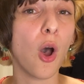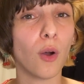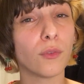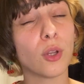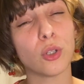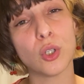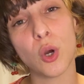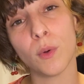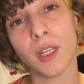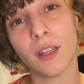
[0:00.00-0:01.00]
of not
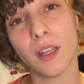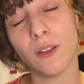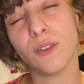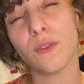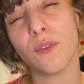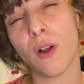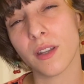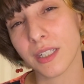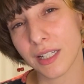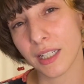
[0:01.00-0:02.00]
knowing if you fall
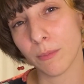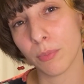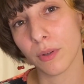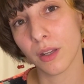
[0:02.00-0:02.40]
asleep